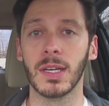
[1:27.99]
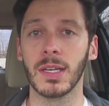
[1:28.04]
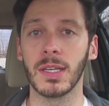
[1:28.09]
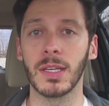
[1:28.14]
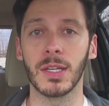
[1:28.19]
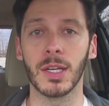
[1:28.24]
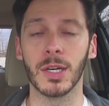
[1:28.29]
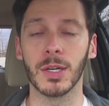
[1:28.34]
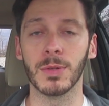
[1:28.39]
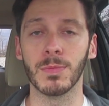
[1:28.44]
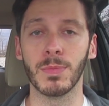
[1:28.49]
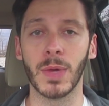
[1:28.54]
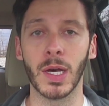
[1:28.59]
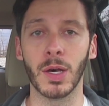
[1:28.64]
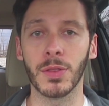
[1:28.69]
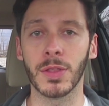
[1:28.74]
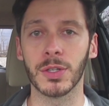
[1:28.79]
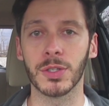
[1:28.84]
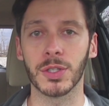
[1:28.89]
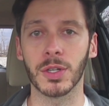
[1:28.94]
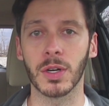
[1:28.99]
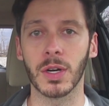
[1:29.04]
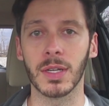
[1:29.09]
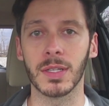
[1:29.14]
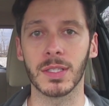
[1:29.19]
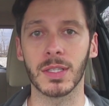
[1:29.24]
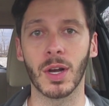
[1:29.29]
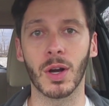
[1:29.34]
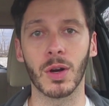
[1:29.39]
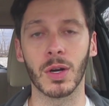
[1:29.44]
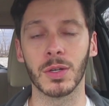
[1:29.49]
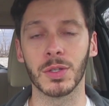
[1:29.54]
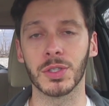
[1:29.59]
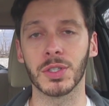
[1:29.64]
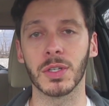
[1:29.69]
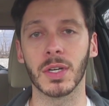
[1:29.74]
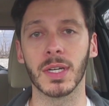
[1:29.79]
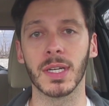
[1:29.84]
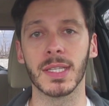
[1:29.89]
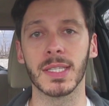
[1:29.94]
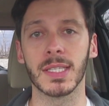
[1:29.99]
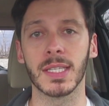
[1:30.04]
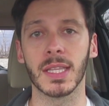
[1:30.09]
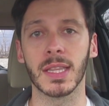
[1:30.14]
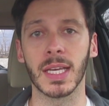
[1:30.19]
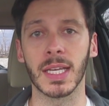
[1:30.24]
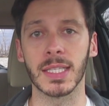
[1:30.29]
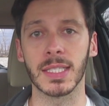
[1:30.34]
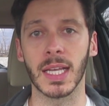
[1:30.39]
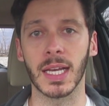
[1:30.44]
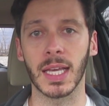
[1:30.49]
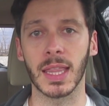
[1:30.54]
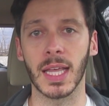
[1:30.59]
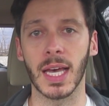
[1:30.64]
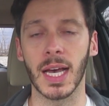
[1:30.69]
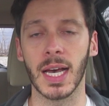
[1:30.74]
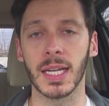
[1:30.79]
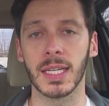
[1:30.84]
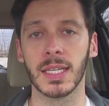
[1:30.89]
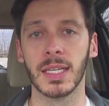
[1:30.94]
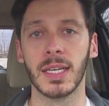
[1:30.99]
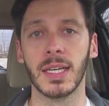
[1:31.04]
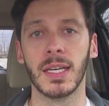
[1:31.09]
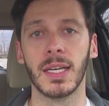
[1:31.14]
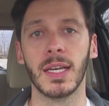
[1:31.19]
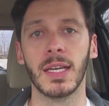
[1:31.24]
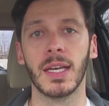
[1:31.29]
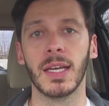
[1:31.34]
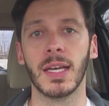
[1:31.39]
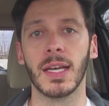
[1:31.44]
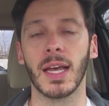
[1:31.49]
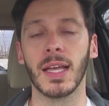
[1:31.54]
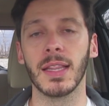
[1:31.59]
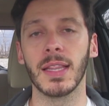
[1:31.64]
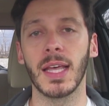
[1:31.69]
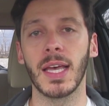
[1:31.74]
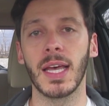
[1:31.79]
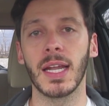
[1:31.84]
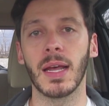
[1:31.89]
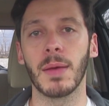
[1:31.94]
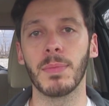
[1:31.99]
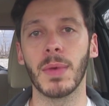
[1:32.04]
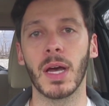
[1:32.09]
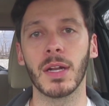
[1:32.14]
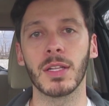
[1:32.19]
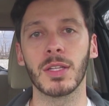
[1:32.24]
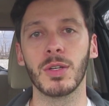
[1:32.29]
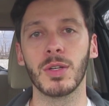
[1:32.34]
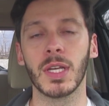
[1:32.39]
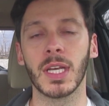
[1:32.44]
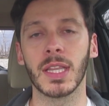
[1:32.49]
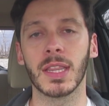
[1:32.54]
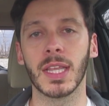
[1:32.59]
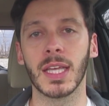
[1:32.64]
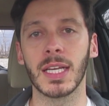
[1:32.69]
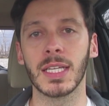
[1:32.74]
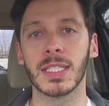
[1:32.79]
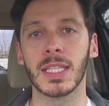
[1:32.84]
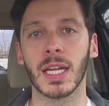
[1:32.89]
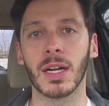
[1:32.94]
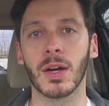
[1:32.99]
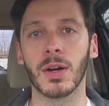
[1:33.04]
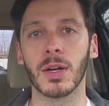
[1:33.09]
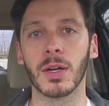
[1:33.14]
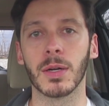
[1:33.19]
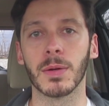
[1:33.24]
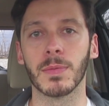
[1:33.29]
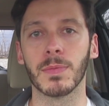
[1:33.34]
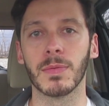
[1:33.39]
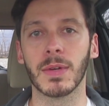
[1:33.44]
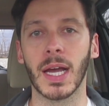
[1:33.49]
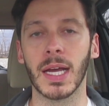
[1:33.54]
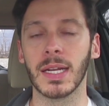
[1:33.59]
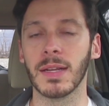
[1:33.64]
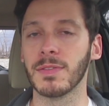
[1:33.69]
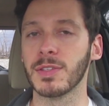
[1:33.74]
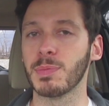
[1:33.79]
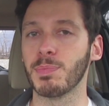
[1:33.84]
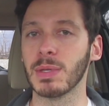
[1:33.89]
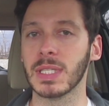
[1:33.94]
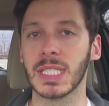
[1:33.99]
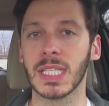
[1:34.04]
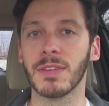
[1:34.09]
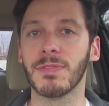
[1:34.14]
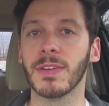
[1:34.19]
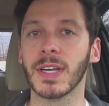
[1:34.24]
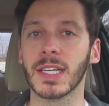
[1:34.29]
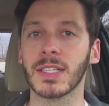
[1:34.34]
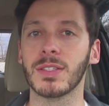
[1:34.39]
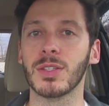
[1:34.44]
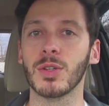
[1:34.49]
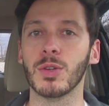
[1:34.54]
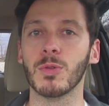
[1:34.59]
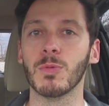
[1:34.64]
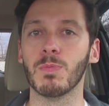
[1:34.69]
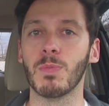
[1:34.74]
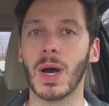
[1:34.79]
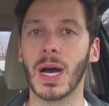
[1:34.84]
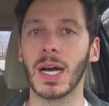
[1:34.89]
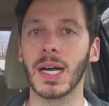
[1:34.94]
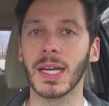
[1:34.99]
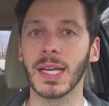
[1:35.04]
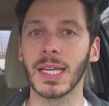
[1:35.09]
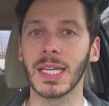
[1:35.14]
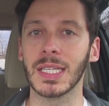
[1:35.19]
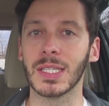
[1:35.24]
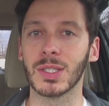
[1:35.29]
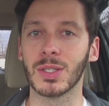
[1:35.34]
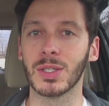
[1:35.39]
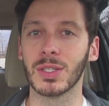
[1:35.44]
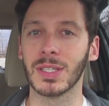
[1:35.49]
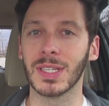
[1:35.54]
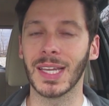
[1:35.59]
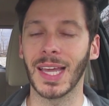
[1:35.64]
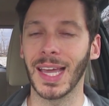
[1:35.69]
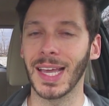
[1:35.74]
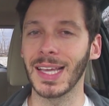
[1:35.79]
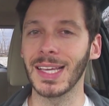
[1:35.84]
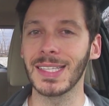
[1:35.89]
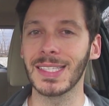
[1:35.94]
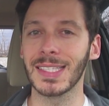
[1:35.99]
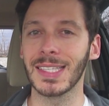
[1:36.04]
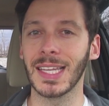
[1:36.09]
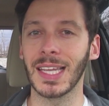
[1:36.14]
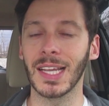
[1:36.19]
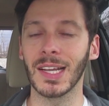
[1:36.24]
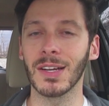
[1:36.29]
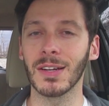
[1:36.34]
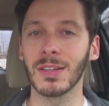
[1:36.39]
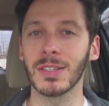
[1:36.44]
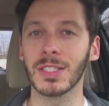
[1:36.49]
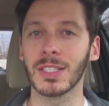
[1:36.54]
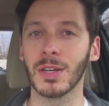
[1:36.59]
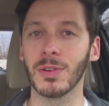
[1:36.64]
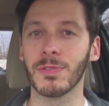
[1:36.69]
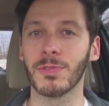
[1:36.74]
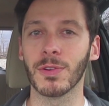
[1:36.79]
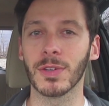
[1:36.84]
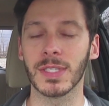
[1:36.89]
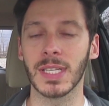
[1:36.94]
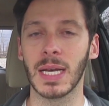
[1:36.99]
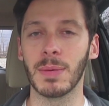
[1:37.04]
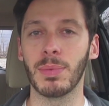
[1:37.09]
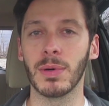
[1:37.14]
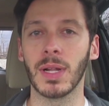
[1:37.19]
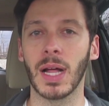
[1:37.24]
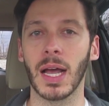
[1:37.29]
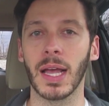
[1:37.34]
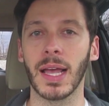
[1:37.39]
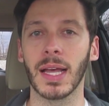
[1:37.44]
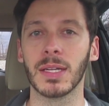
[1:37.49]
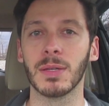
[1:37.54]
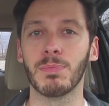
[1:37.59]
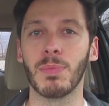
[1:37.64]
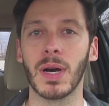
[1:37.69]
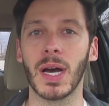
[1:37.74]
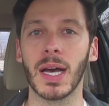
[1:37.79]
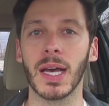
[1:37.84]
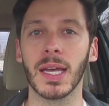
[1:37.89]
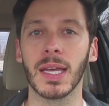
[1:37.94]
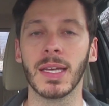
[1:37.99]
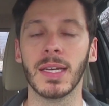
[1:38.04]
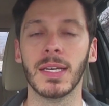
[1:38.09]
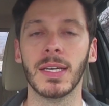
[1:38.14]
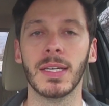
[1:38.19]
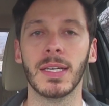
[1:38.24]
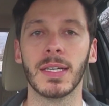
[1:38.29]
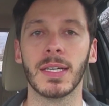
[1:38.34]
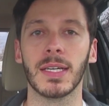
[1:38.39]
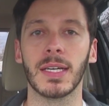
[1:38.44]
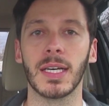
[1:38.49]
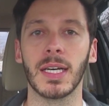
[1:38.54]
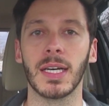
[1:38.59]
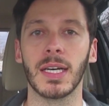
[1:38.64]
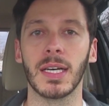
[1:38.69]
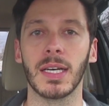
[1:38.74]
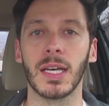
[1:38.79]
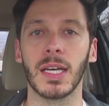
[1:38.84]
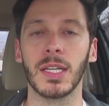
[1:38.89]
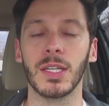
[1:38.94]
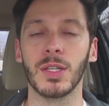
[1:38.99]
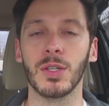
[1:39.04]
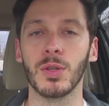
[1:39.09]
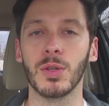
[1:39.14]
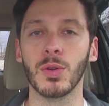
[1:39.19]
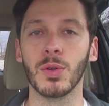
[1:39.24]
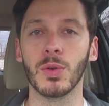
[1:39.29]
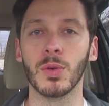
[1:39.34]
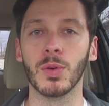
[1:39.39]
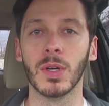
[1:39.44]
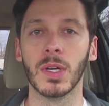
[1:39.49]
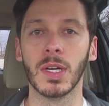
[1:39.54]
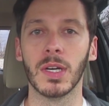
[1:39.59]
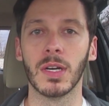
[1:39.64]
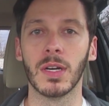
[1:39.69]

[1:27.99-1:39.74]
health insurance, car insurance, things like that. And then I'm not including things that are kind of specific to my case here. So for example, I had to buy a new